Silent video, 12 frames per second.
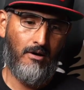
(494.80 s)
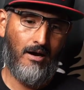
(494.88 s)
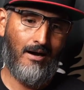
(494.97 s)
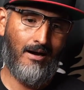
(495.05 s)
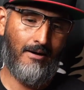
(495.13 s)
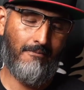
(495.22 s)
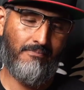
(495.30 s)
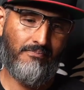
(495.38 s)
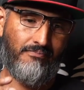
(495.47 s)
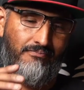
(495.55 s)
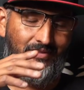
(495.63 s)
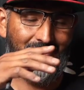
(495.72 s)

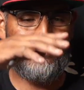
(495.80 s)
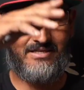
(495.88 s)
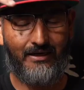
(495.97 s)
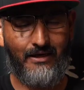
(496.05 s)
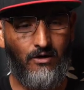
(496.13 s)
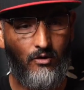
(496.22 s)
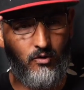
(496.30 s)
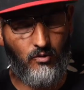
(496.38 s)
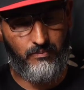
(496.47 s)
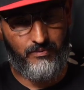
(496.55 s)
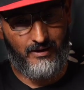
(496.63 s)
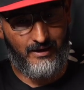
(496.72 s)
the second
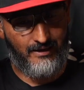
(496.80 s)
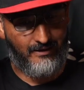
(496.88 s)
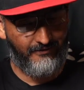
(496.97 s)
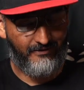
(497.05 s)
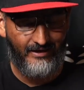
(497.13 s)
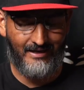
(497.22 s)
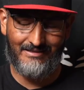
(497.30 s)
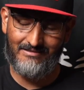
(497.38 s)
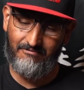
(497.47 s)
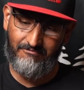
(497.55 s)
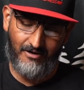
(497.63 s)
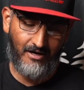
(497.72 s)
loop, it has
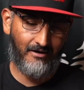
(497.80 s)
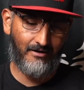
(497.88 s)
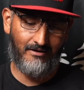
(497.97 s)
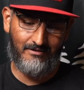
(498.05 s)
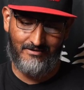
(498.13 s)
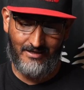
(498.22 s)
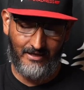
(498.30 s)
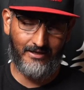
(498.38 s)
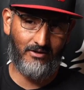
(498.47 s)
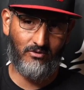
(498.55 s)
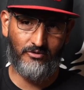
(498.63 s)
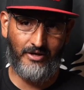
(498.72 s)
a very
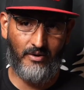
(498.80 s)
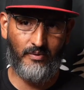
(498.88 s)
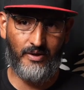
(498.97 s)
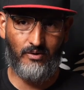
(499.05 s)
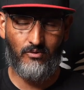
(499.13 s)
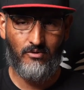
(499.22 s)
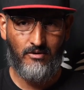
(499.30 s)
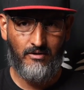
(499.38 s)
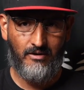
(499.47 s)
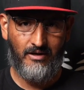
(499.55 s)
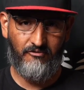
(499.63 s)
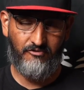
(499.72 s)
technical downhill.
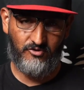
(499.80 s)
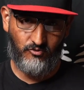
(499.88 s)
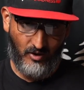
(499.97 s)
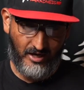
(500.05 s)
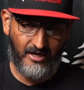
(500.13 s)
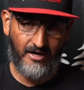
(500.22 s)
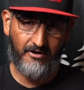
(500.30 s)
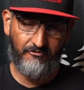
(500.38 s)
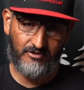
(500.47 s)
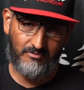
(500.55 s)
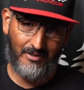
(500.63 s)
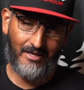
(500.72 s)
If it's raining, if
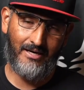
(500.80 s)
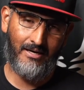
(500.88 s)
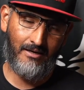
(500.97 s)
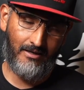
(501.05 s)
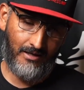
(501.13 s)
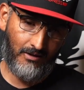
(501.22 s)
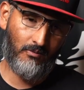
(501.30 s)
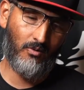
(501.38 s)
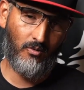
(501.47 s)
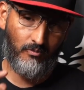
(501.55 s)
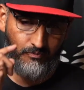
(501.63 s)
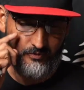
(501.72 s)
it's muddy,
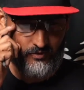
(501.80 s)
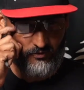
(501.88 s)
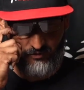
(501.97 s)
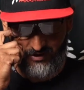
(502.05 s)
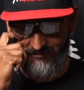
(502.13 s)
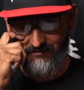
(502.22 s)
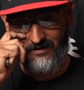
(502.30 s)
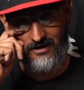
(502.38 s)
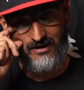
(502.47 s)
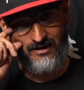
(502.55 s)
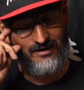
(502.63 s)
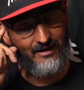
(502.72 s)
you definitely
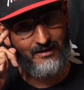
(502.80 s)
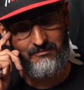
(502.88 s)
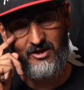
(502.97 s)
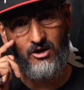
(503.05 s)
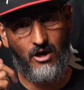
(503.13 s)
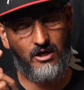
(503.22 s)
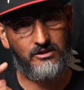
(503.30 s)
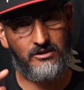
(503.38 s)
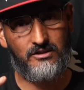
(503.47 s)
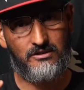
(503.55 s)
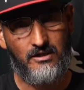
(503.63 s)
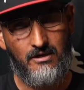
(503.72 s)
need to be
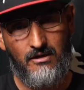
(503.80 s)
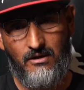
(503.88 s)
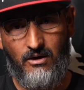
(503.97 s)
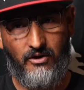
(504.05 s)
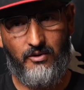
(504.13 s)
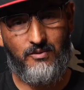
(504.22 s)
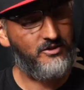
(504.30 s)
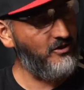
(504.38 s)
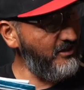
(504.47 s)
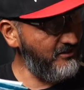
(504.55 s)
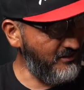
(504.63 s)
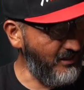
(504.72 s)
cautious, otherwise you're
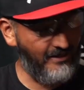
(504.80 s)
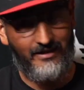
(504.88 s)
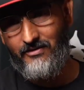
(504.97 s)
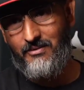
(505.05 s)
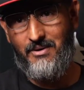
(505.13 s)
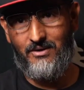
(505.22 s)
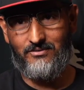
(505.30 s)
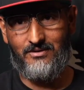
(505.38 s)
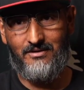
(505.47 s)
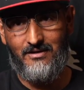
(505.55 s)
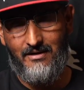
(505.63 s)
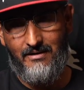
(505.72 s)
gonna slide down the
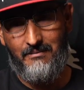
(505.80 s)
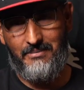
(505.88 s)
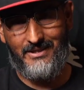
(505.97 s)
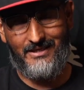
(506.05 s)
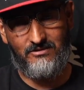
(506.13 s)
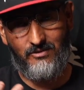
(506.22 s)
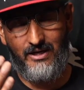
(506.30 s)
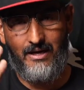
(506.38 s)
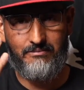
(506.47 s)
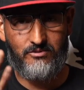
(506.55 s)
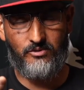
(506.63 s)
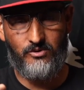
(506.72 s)
mountain. But that's really
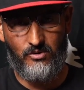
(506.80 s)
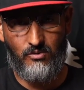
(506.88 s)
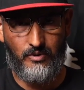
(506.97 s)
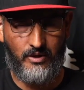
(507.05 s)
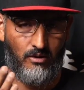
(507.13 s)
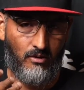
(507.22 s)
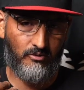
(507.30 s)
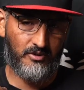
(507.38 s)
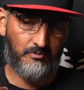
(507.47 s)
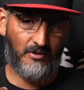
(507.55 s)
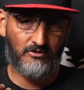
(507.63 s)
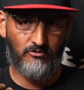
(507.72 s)
up to you. We're all
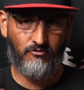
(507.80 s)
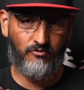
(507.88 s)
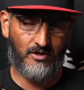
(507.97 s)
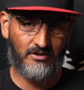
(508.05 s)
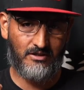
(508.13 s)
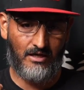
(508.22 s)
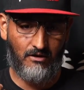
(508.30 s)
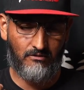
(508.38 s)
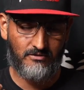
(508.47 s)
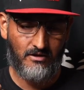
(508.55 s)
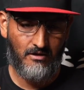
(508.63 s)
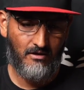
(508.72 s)
responsible for ourselves.